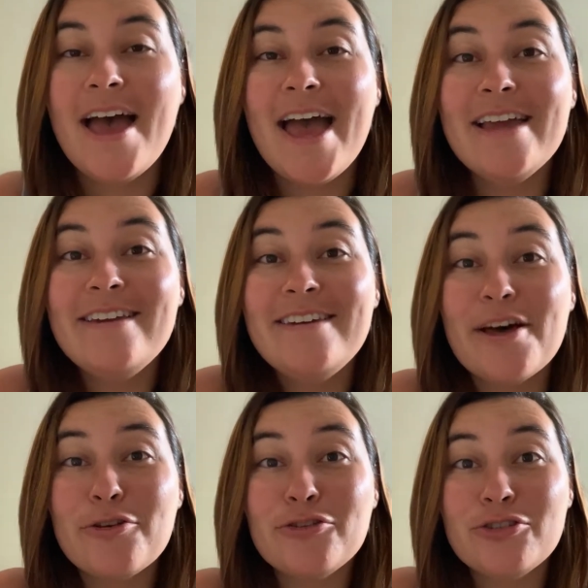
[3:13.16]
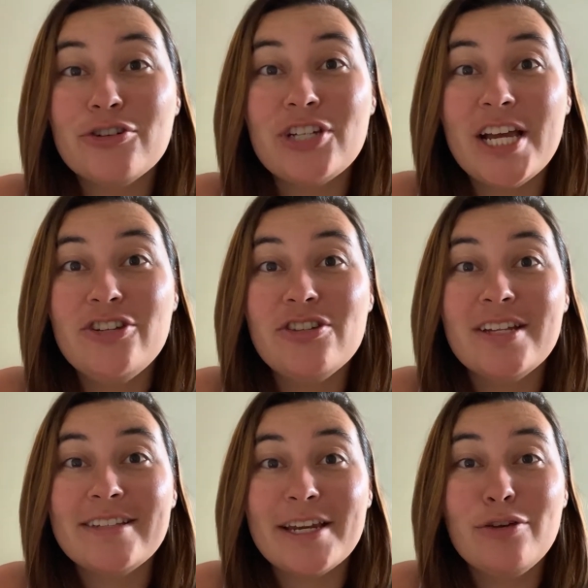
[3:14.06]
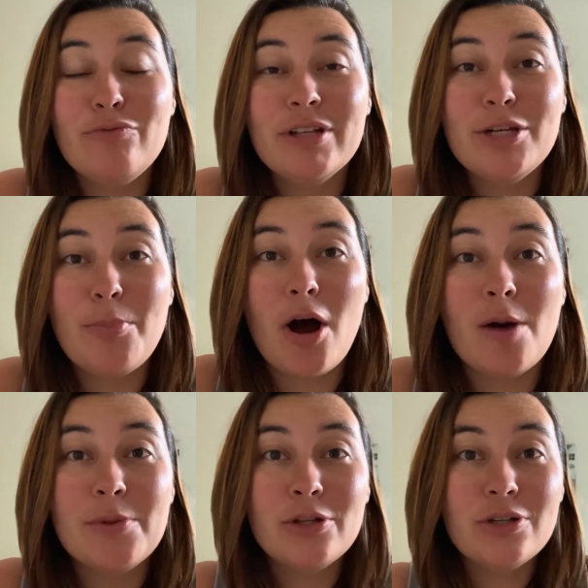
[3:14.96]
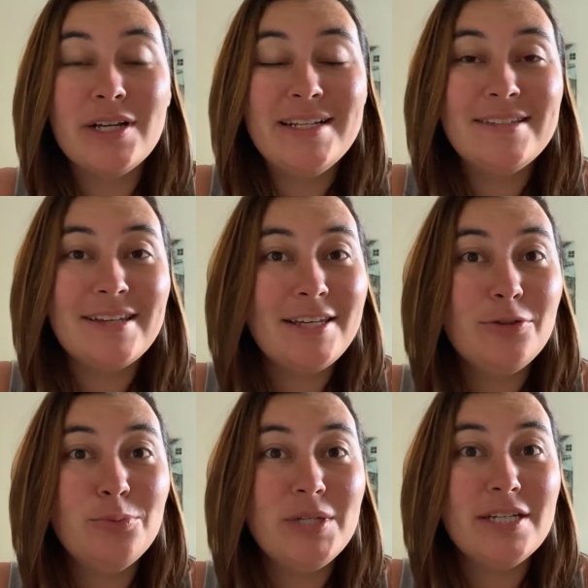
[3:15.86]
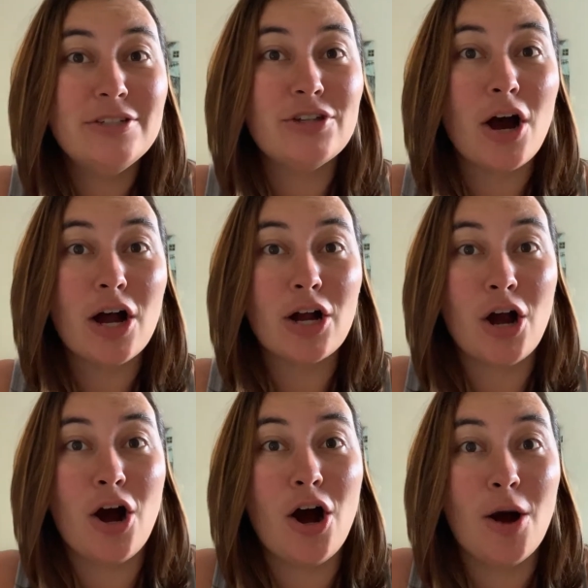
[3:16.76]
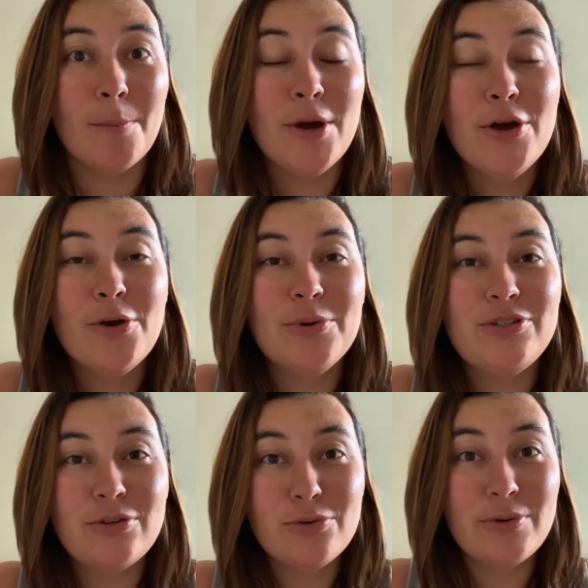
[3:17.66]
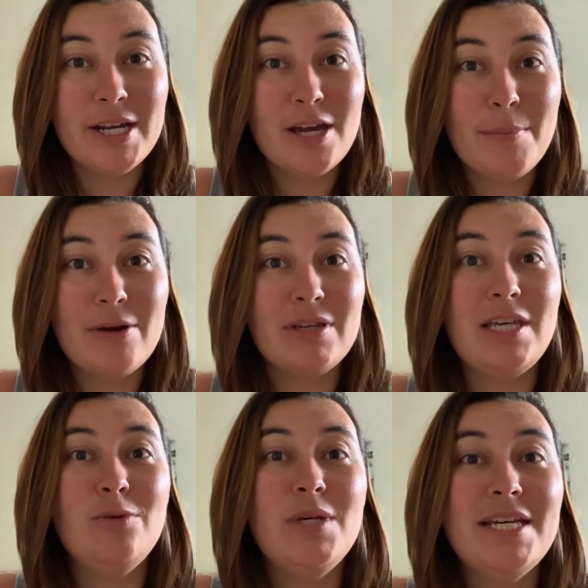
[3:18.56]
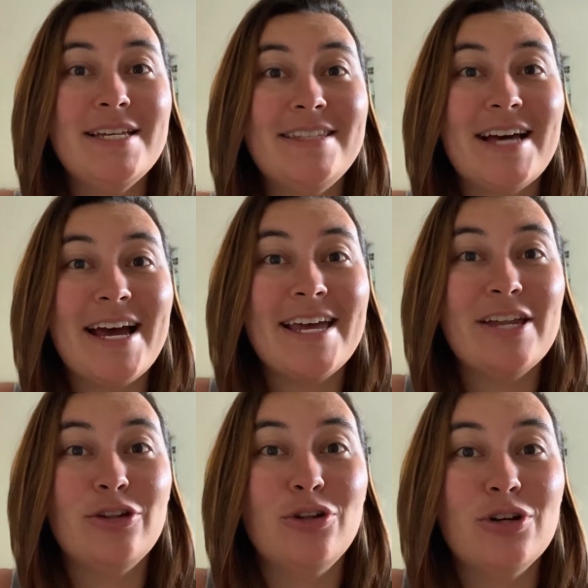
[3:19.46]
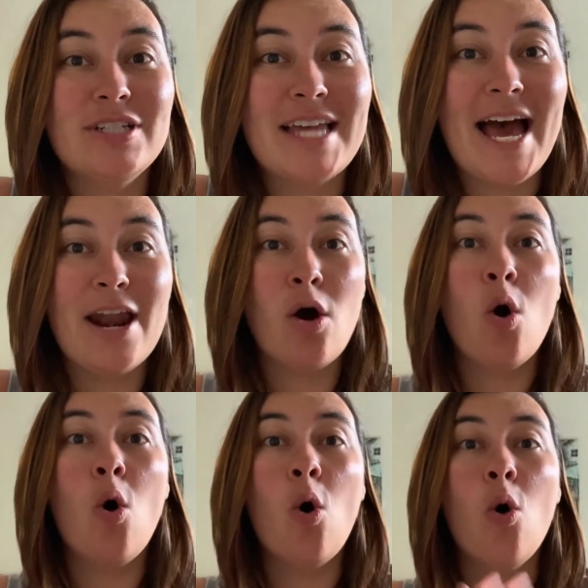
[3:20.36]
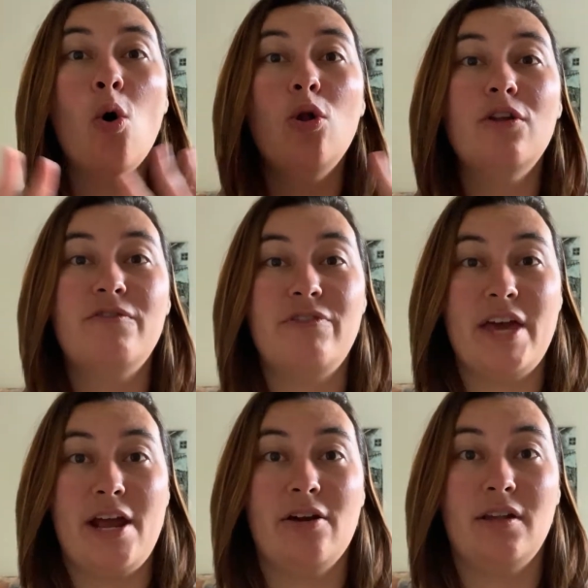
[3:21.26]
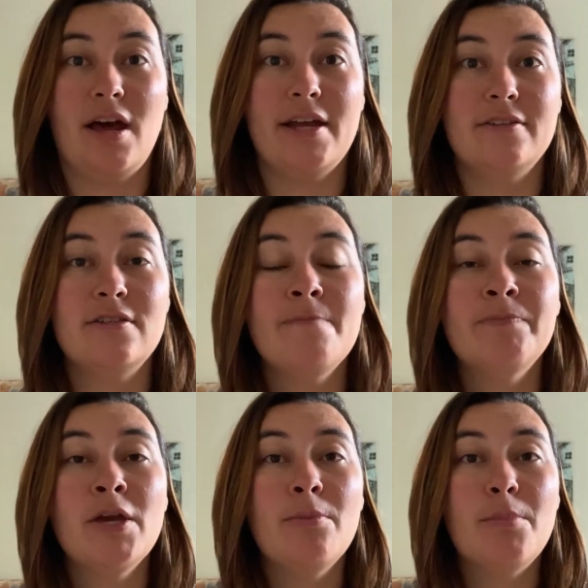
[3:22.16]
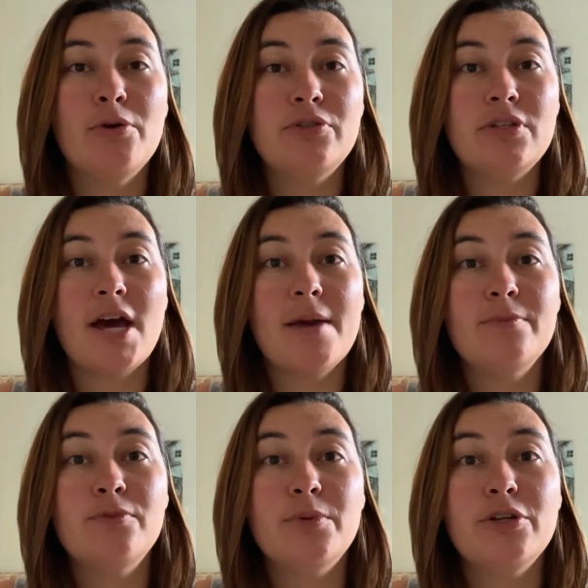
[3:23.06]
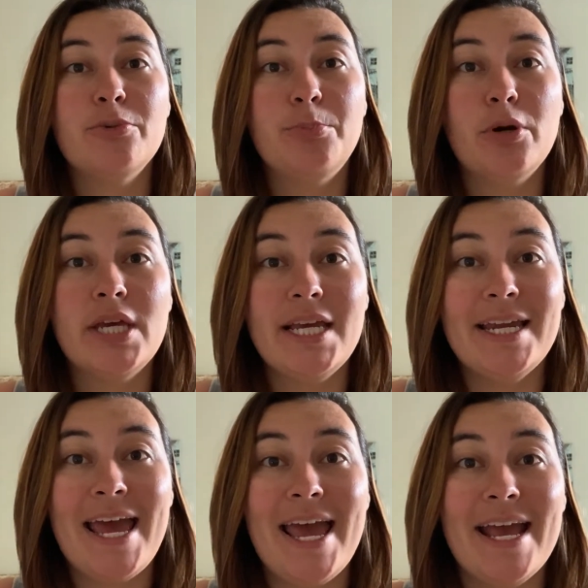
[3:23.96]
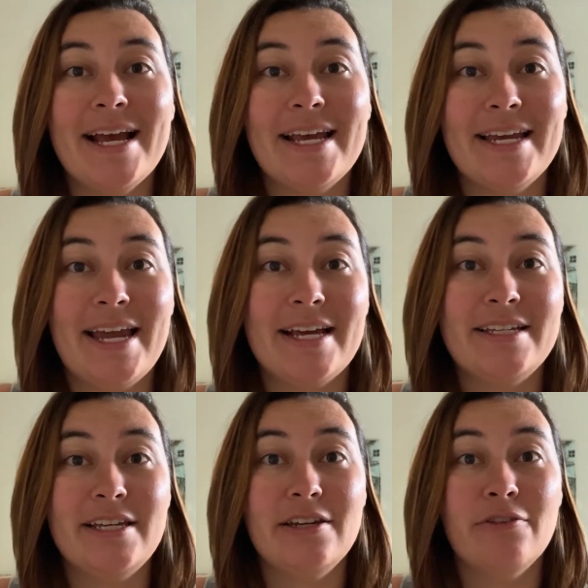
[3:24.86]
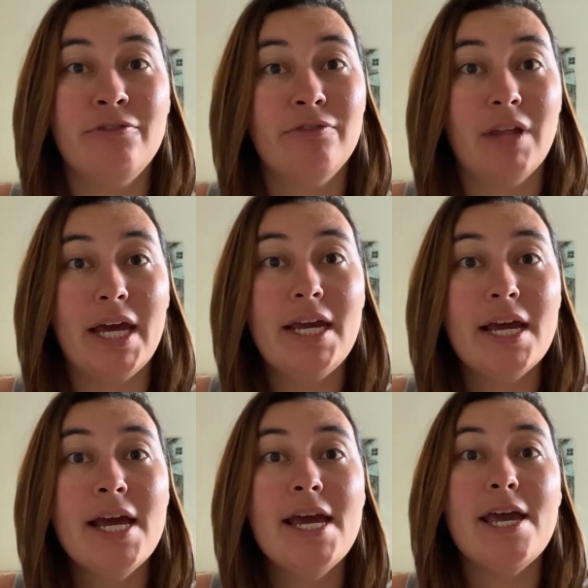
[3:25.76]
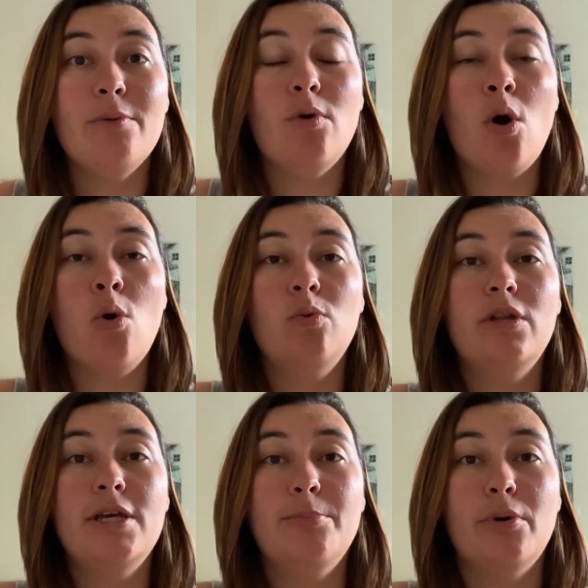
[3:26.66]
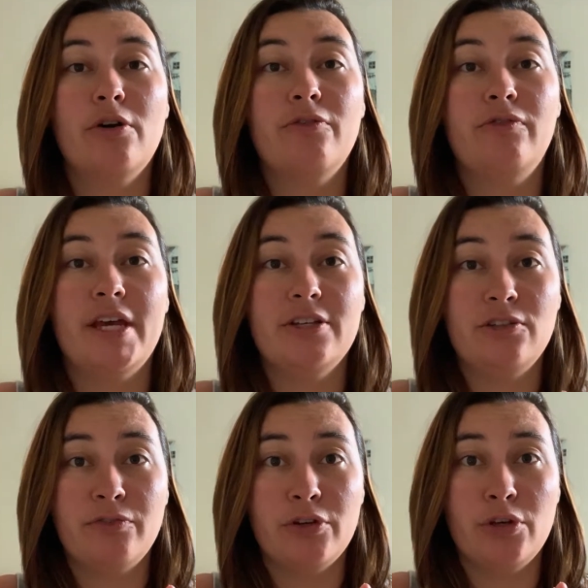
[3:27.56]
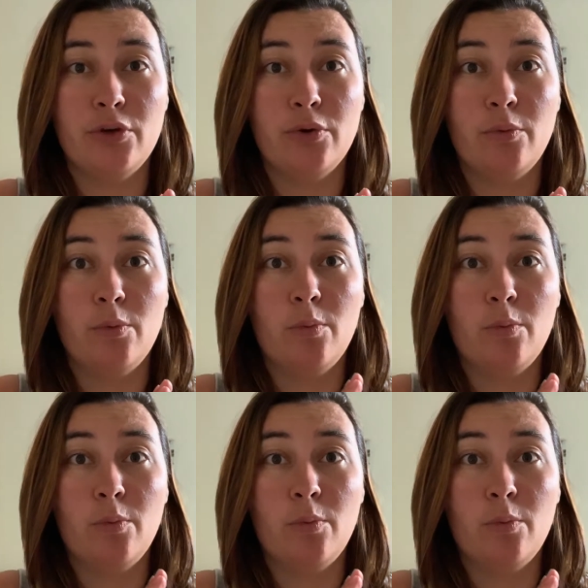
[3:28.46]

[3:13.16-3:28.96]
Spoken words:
Another search engine that's getting really popular is Kiwi.com. What's so great about Kiwi is that it looks at all of the airlines. Most times when you're booking a connecting flight, it will only book flights for you